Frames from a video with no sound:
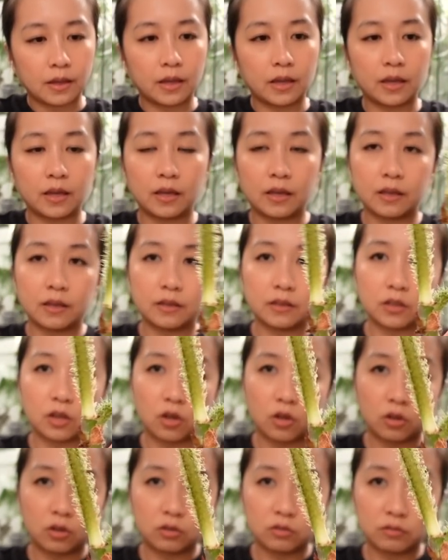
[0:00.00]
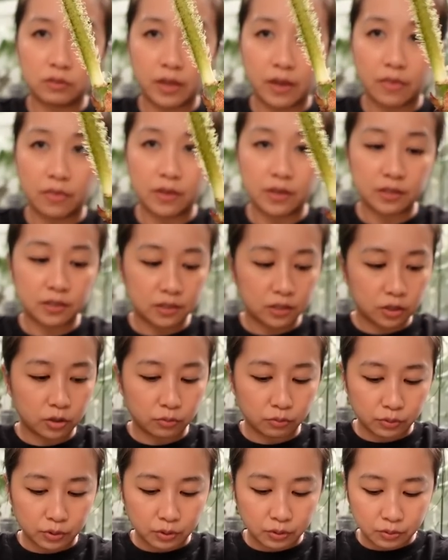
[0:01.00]
And I'll get this to
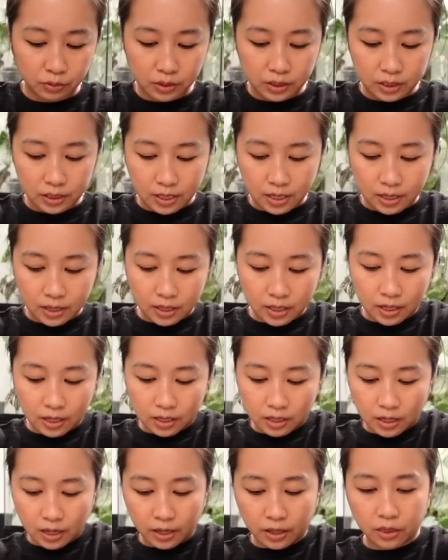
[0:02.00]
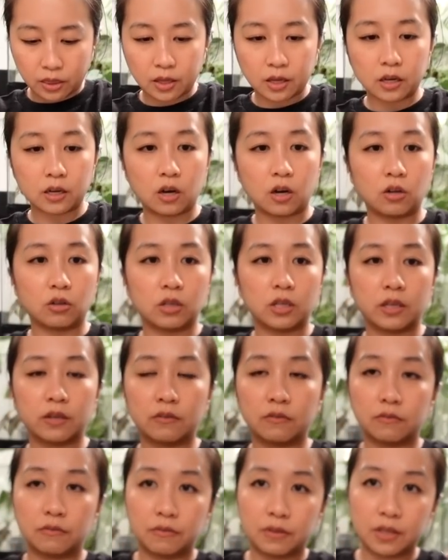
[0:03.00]
root, and then I think I'll
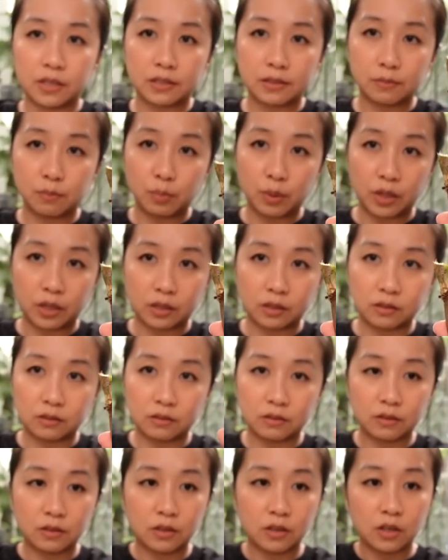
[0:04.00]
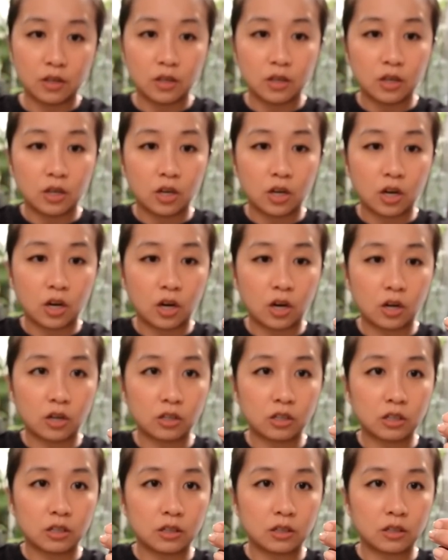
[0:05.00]
give this big
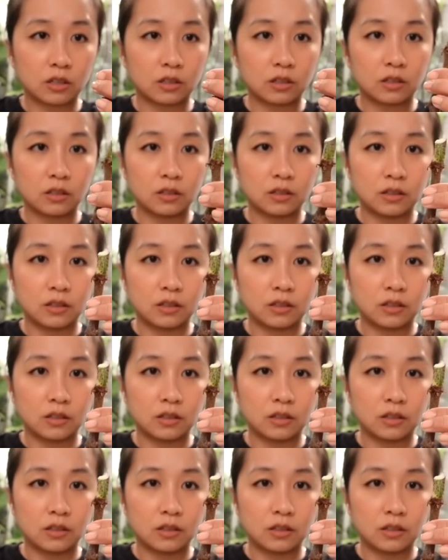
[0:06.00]
honka